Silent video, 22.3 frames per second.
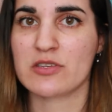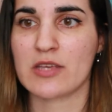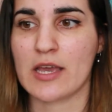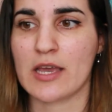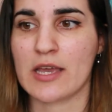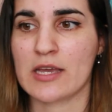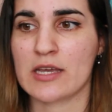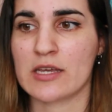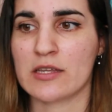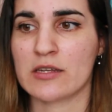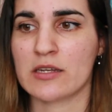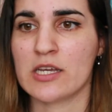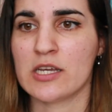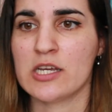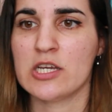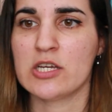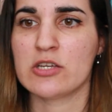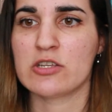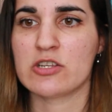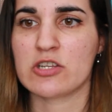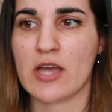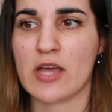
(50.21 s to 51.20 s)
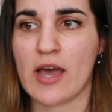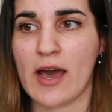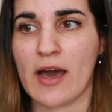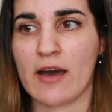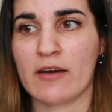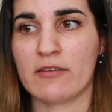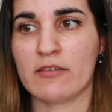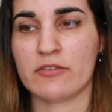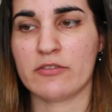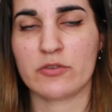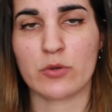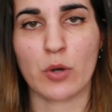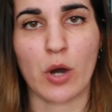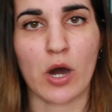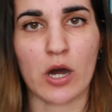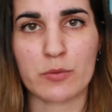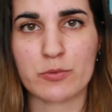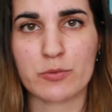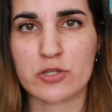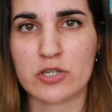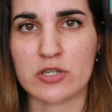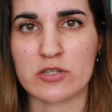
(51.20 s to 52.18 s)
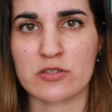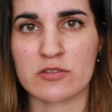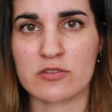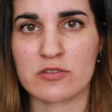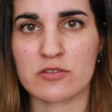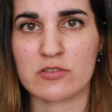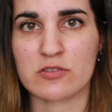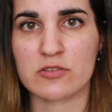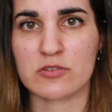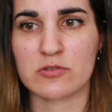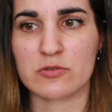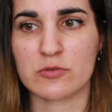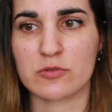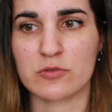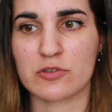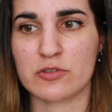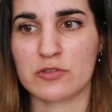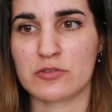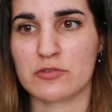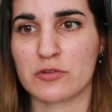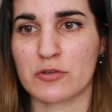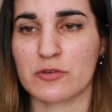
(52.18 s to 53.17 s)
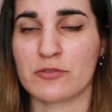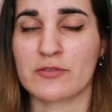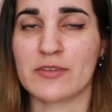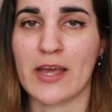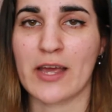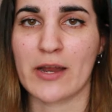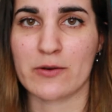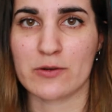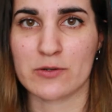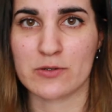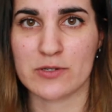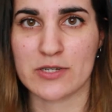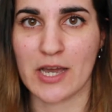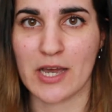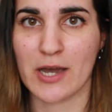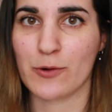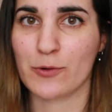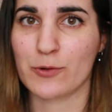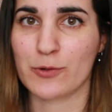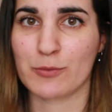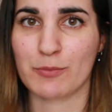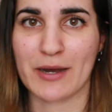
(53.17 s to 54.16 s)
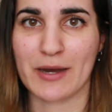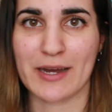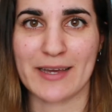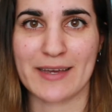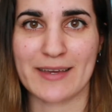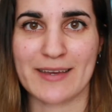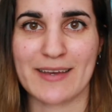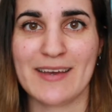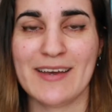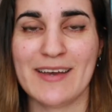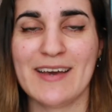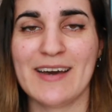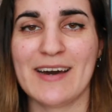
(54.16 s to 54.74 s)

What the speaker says: and to have a few options to sort of narrow down my